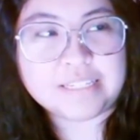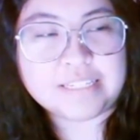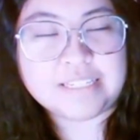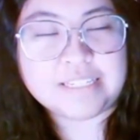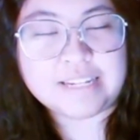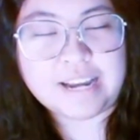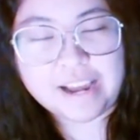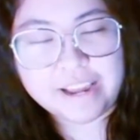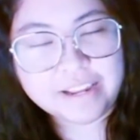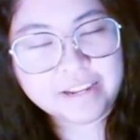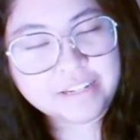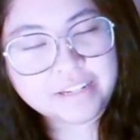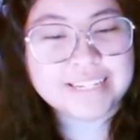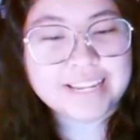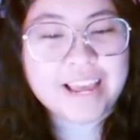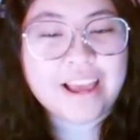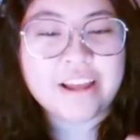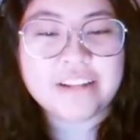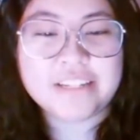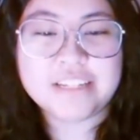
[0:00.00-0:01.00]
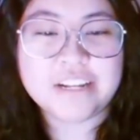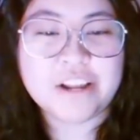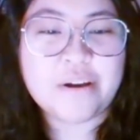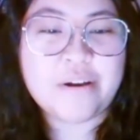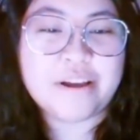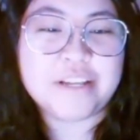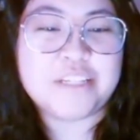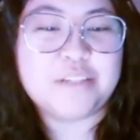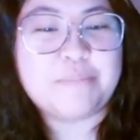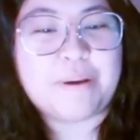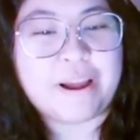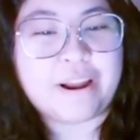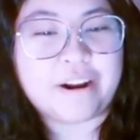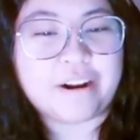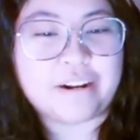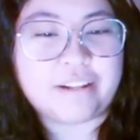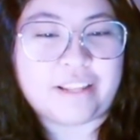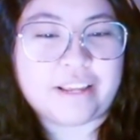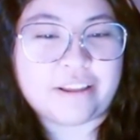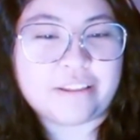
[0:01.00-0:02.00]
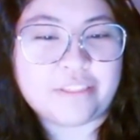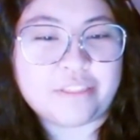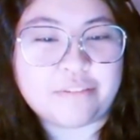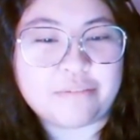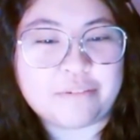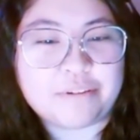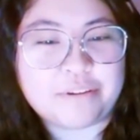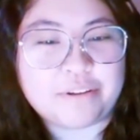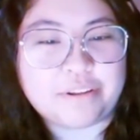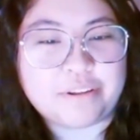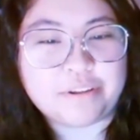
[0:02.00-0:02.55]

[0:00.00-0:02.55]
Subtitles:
dying to get to know Aspyre like through